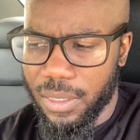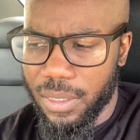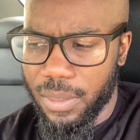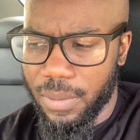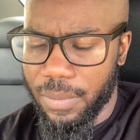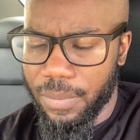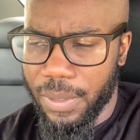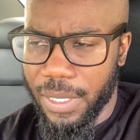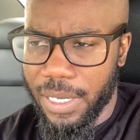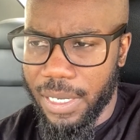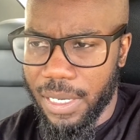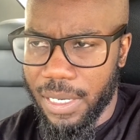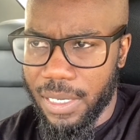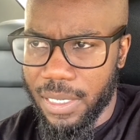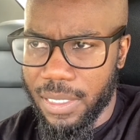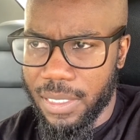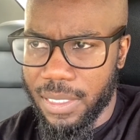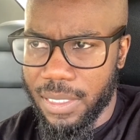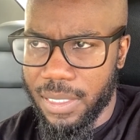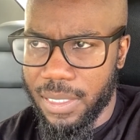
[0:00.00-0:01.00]

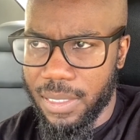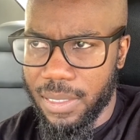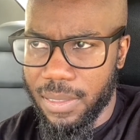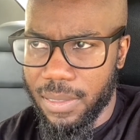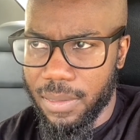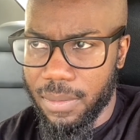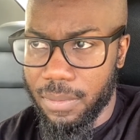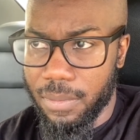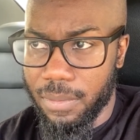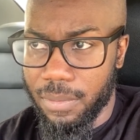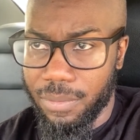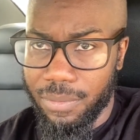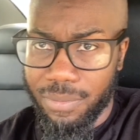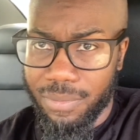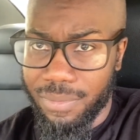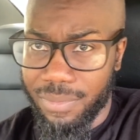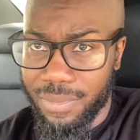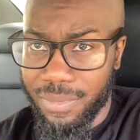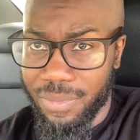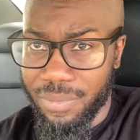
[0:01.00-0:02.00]
because
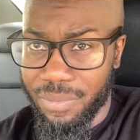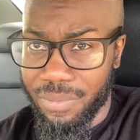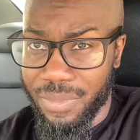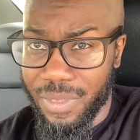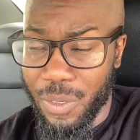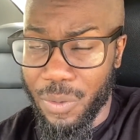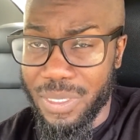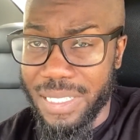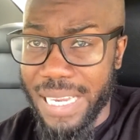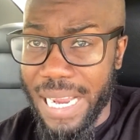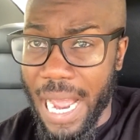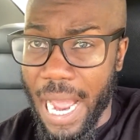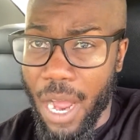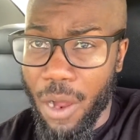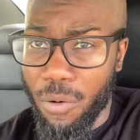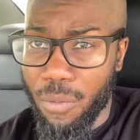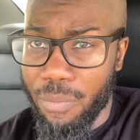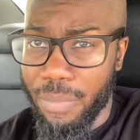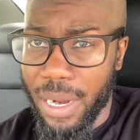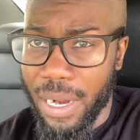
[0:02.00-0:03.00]
it was the
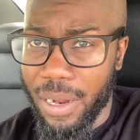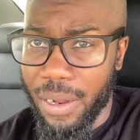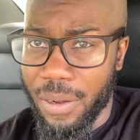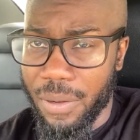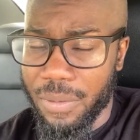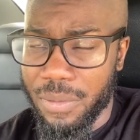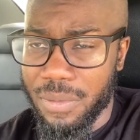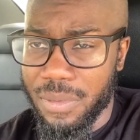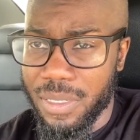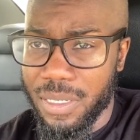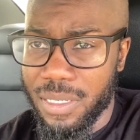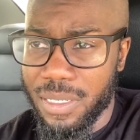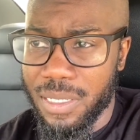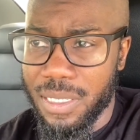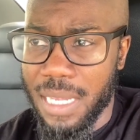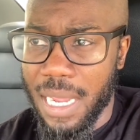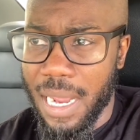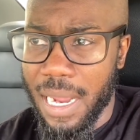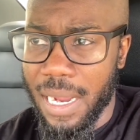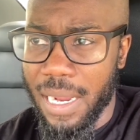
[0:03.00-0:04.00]
outbound
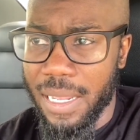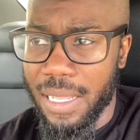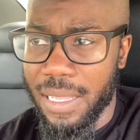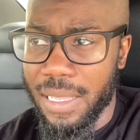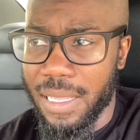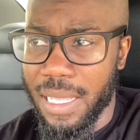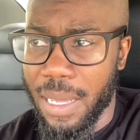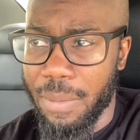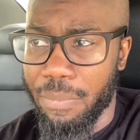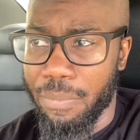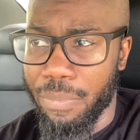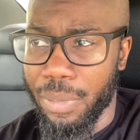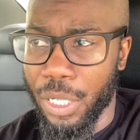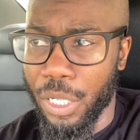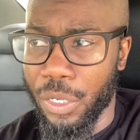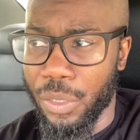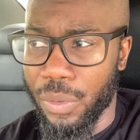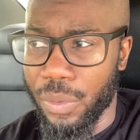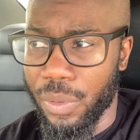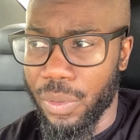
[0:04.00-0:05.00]
side that
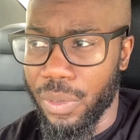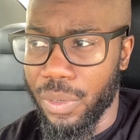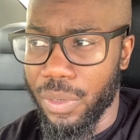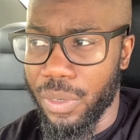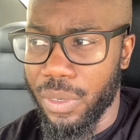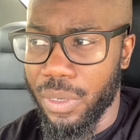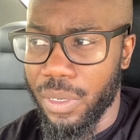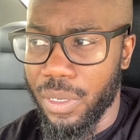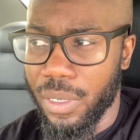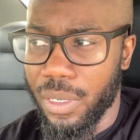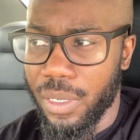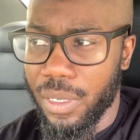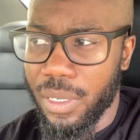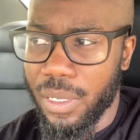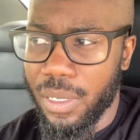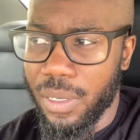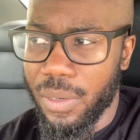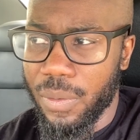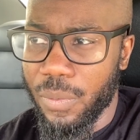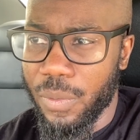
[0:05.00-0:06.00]
blew,
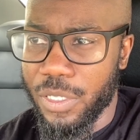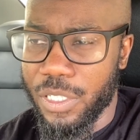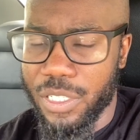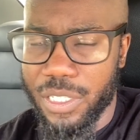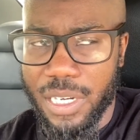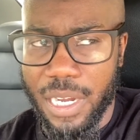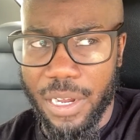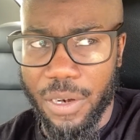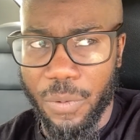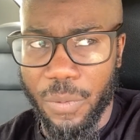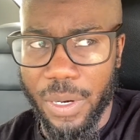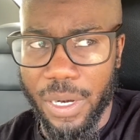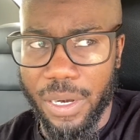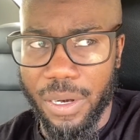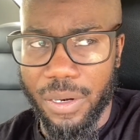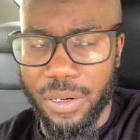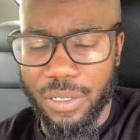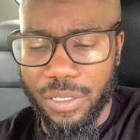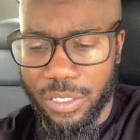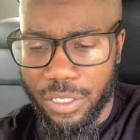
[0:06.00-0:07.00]
which is kind of
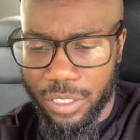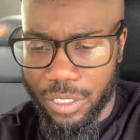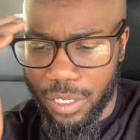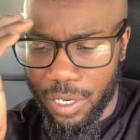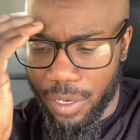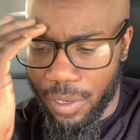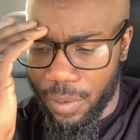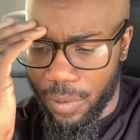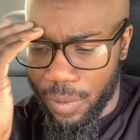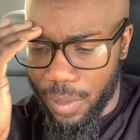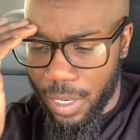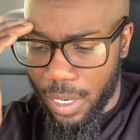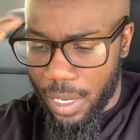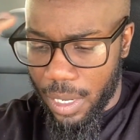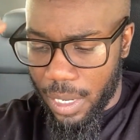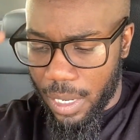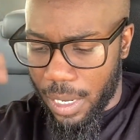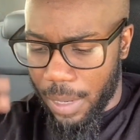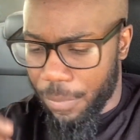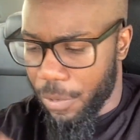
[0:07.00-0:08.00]
weird. So
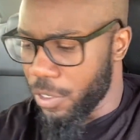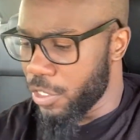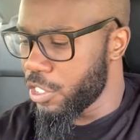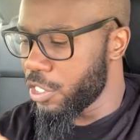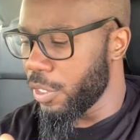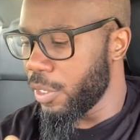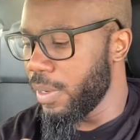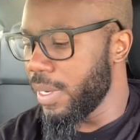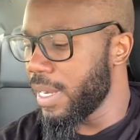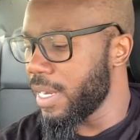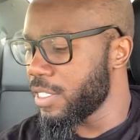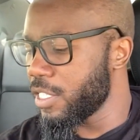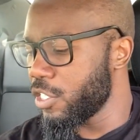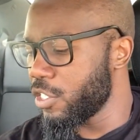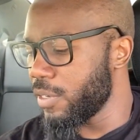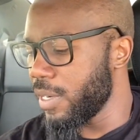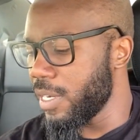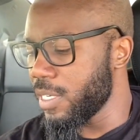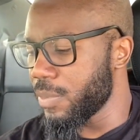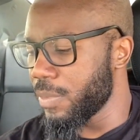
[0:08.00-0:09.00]
I'm going to show you guys the
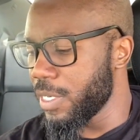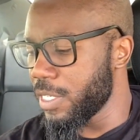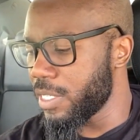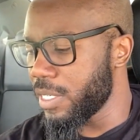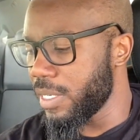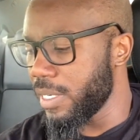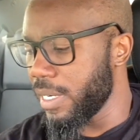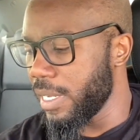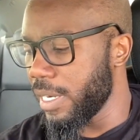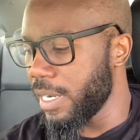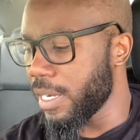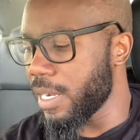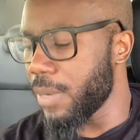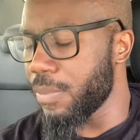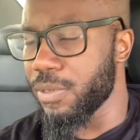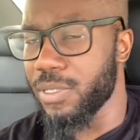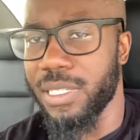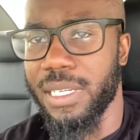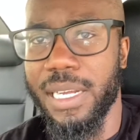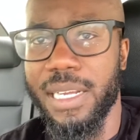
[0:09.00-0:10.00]
transmission in a
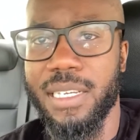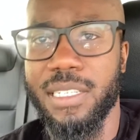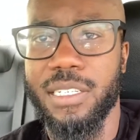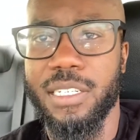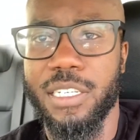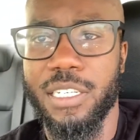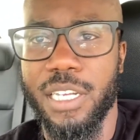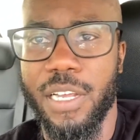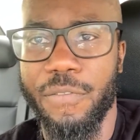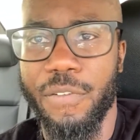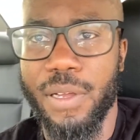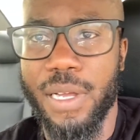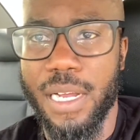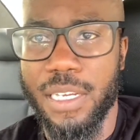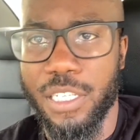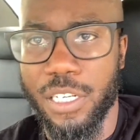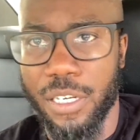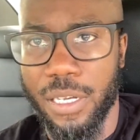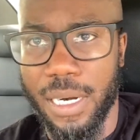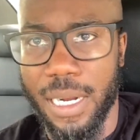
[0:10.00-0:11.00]
couple seconds, just to give you
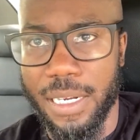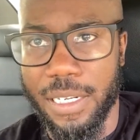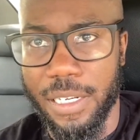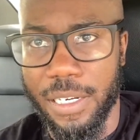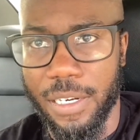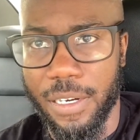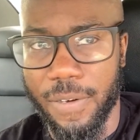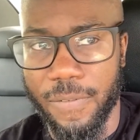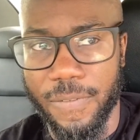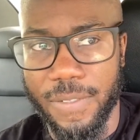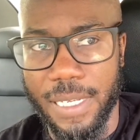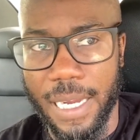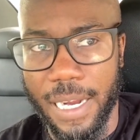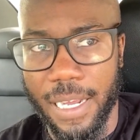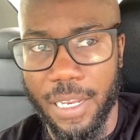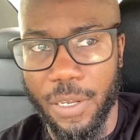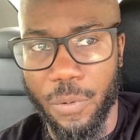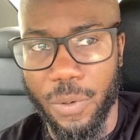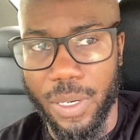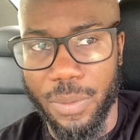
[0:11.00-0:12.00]
guys a good idea of
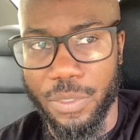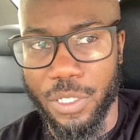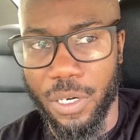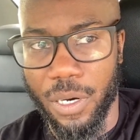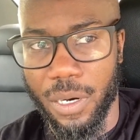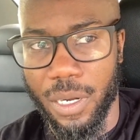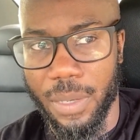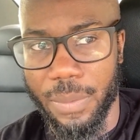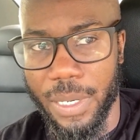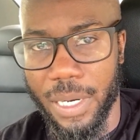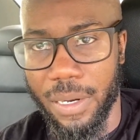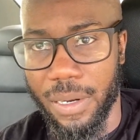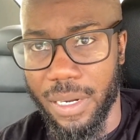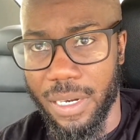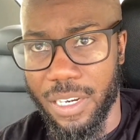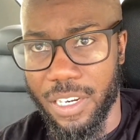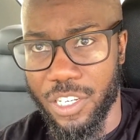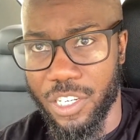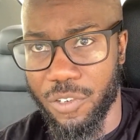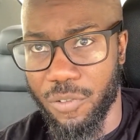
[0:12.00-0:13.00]
exactly what I'm talking about
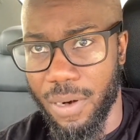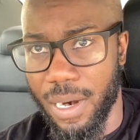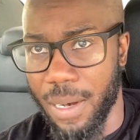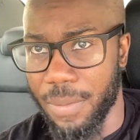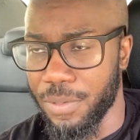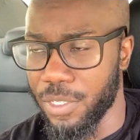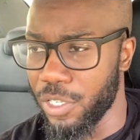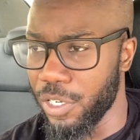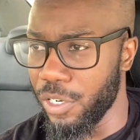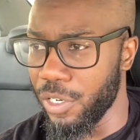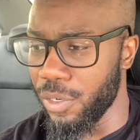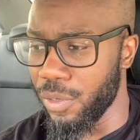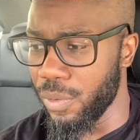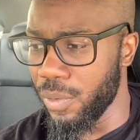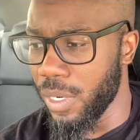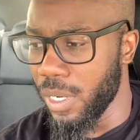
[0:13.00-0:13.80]
and describe to you